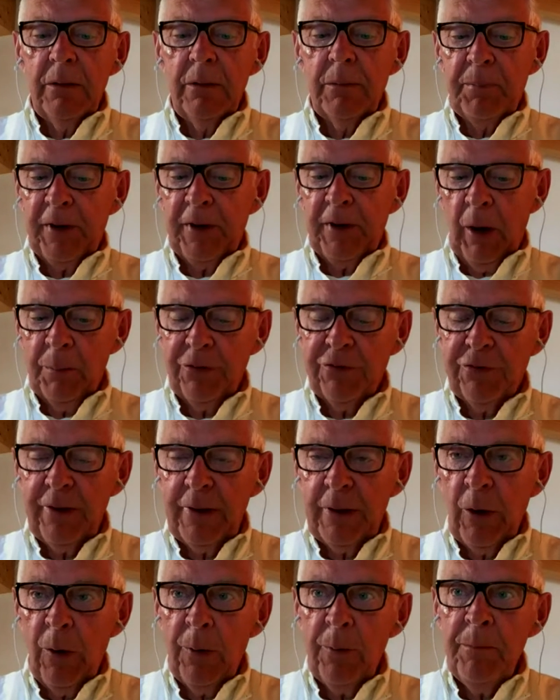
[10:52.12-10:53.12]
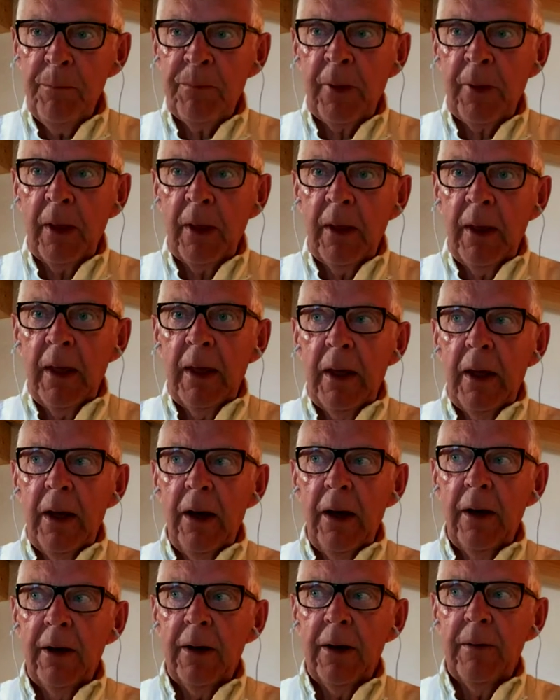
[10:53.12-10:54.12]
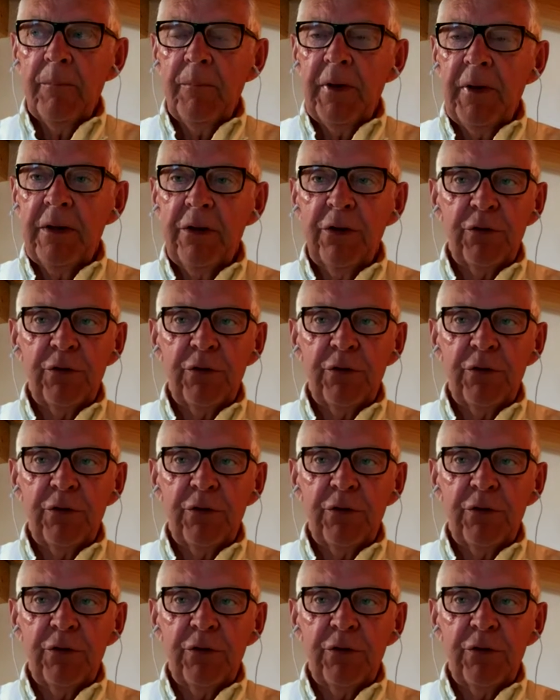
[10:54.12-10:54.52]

become a CEO, it